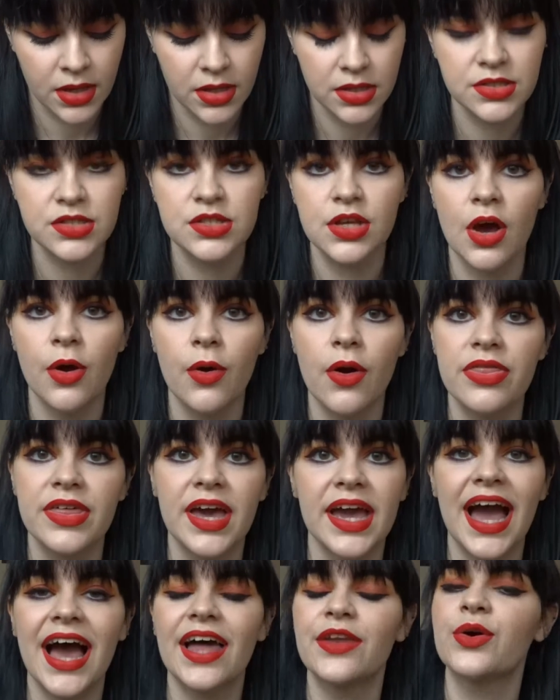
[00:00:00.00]
So
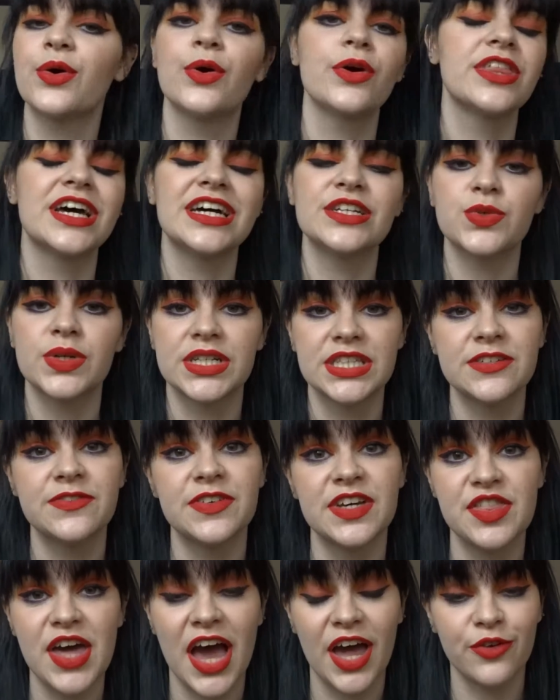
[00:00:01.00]
they had all their
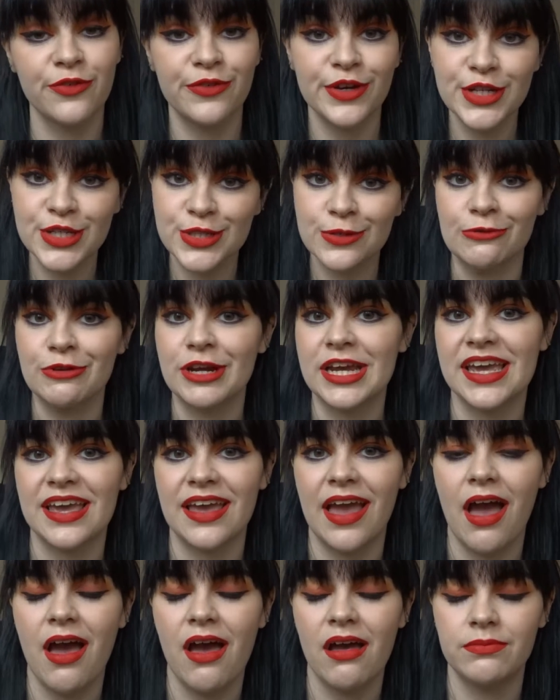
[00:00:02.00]
25th
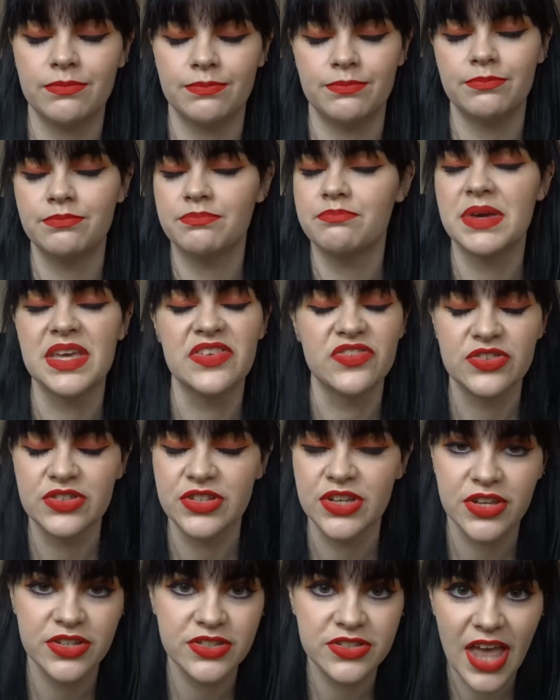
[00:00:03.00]
anniversary
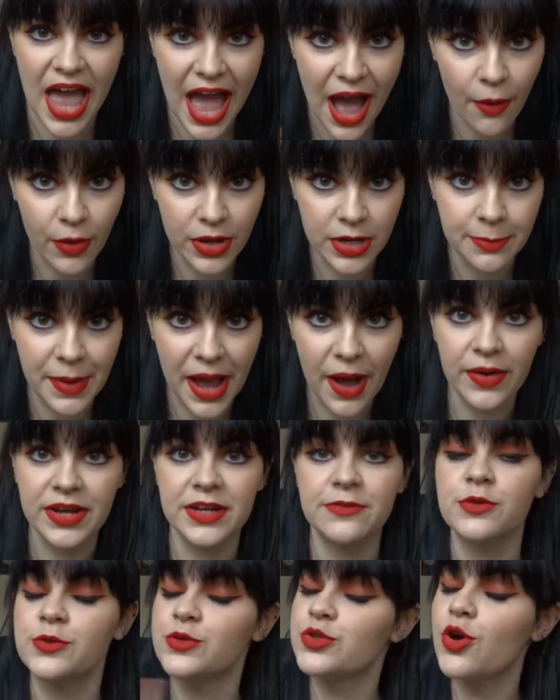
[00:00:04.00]
business out and about, and
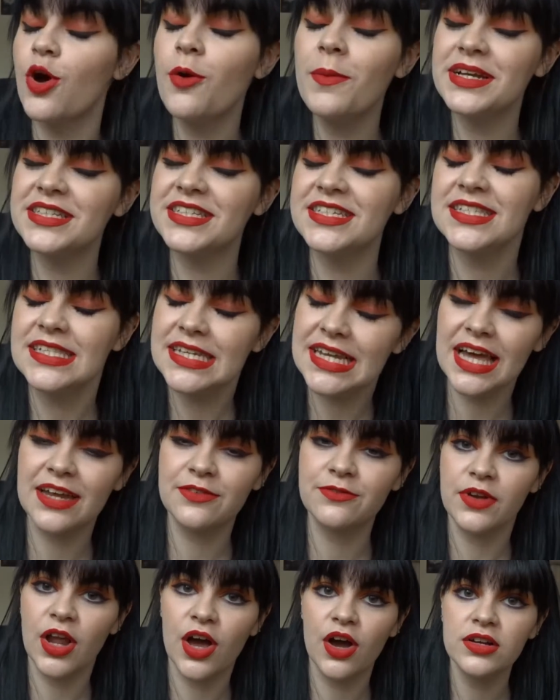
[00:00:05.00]
if you saw my
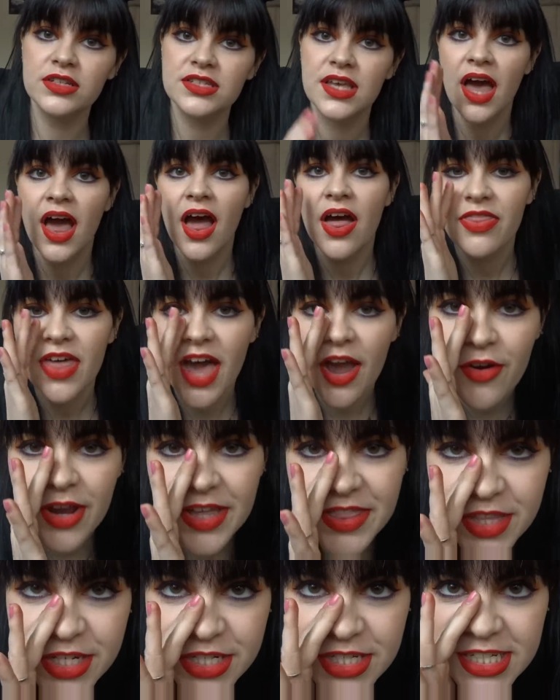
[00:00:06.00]
Disneyland vlogs, they're
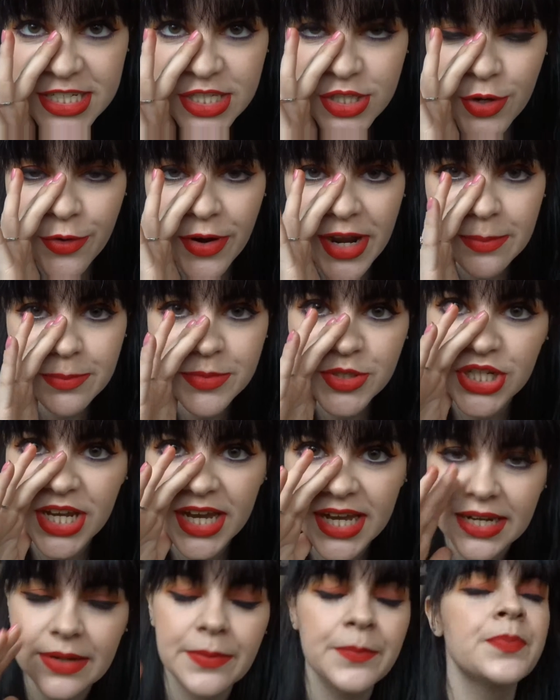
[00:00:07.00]
in the
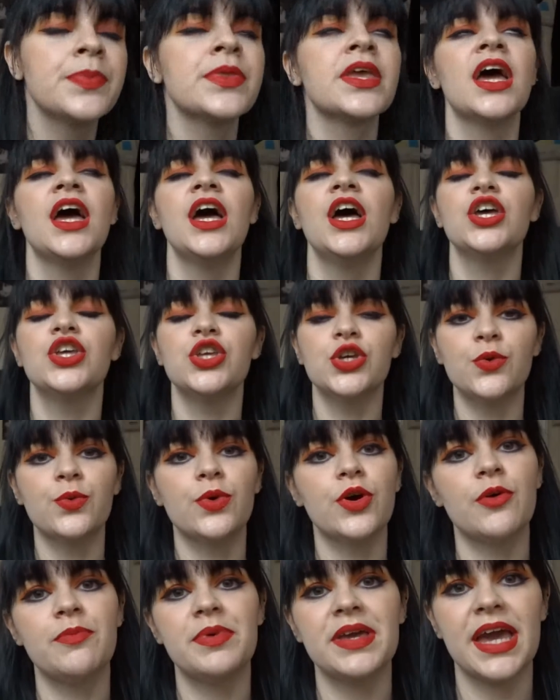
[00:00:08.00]
description. You
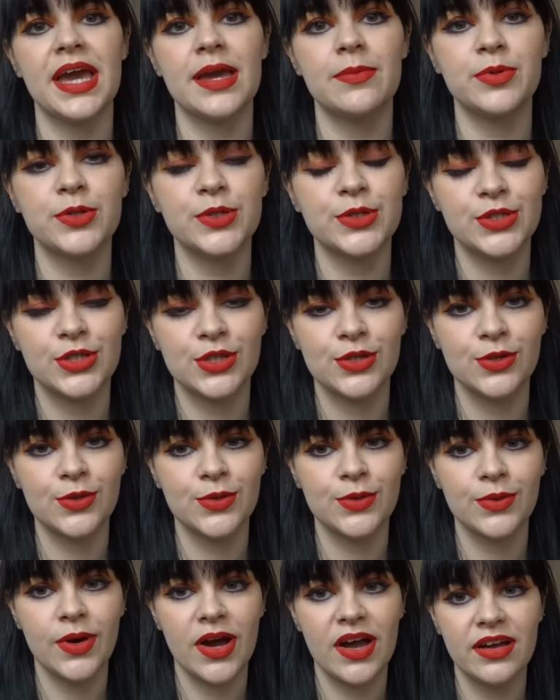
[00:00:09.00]
will be able
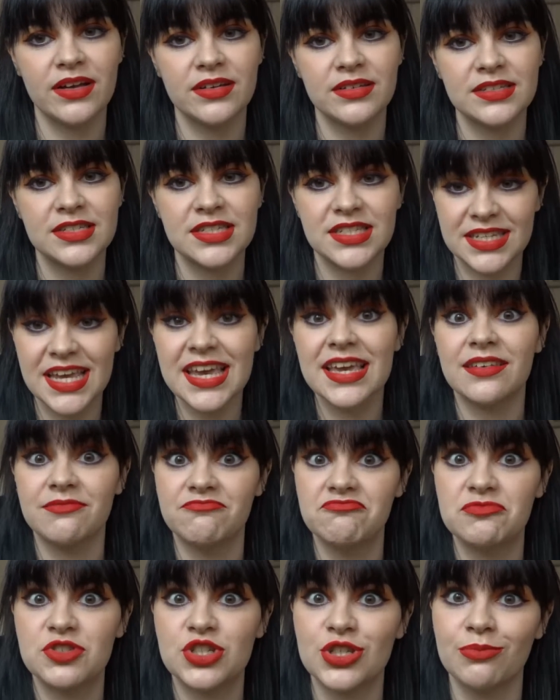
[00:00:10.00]
to see
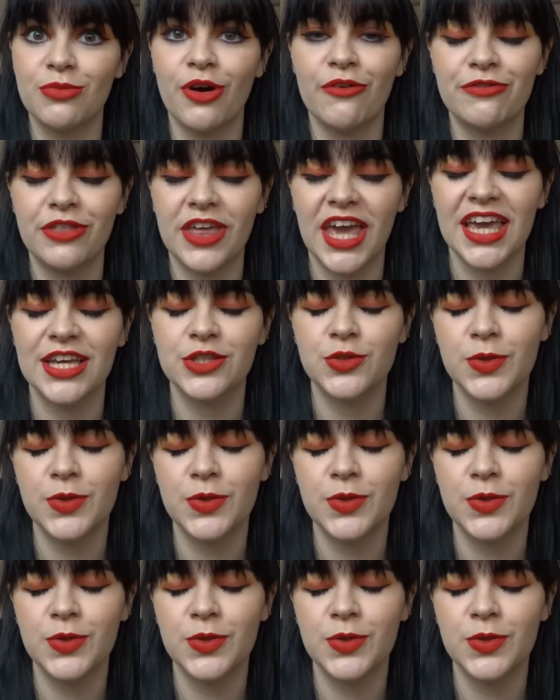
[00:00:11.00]
some of the